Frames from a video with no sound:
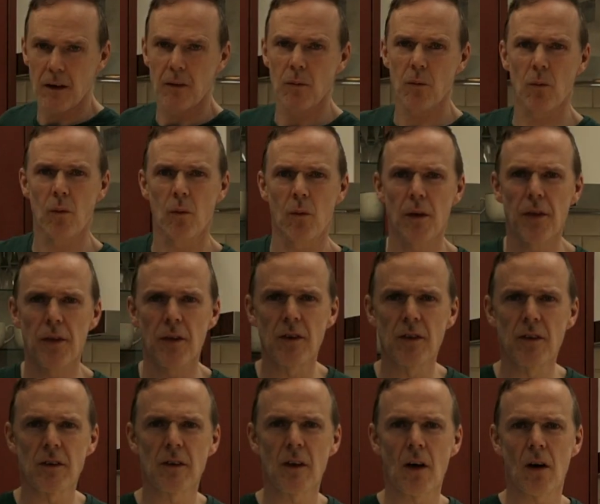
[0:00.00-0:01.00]
then with your
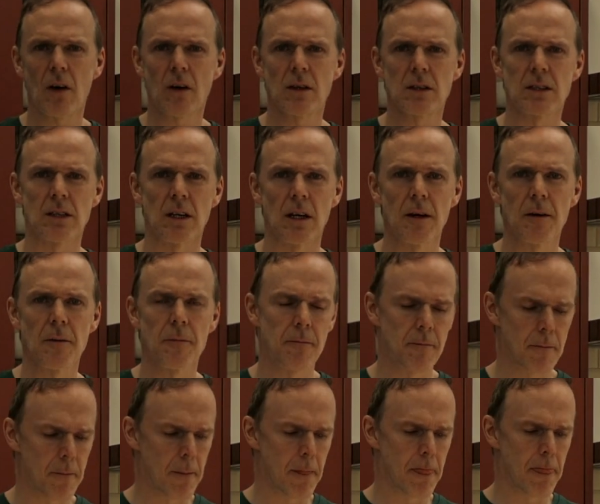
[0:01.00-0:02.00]
starter,
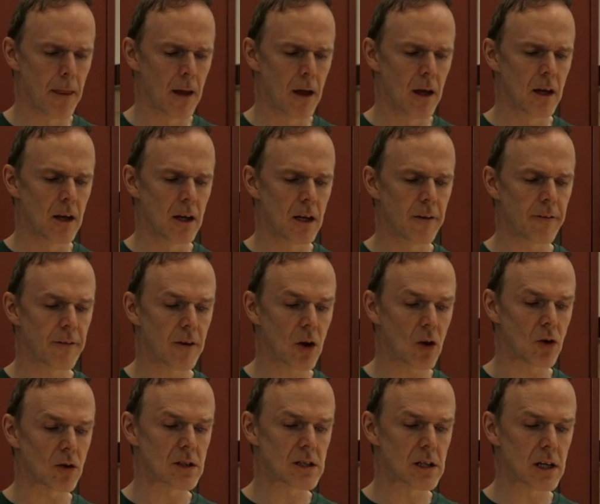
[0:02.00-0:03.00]
you've
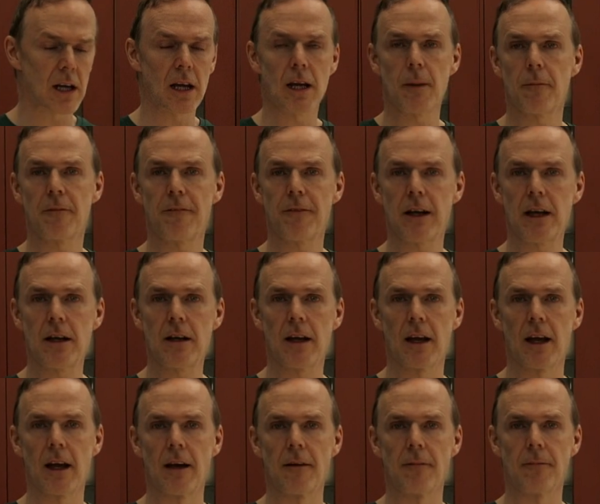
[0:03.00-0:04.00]
got to keep
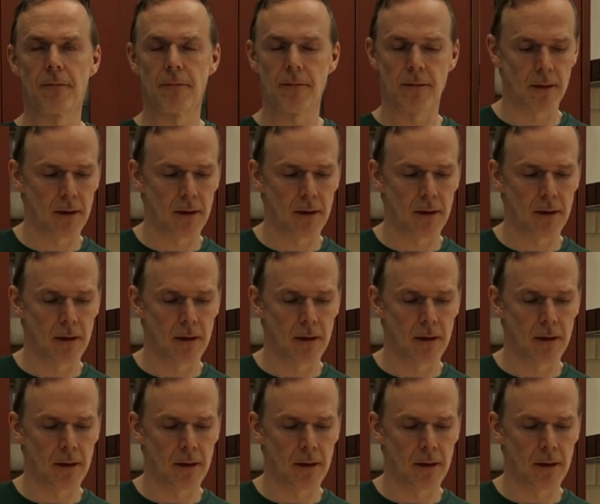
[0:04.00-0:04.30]
feeding it.